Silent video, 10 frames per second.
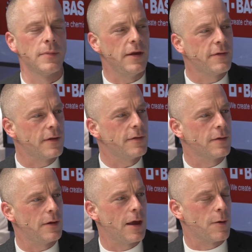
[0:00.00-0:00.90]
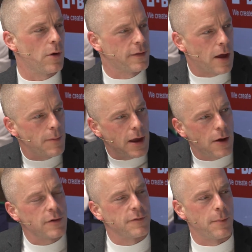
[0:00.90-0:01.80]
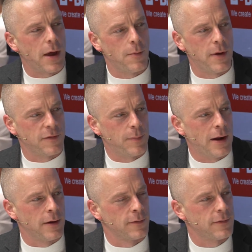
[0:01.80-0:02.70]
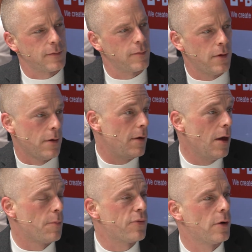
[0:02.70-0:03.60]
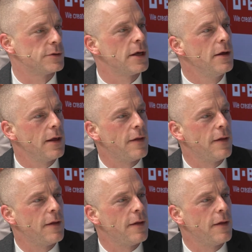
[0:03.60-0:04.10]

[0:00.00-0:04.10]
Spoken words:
Is this like what's coming out of the biomass balance approach?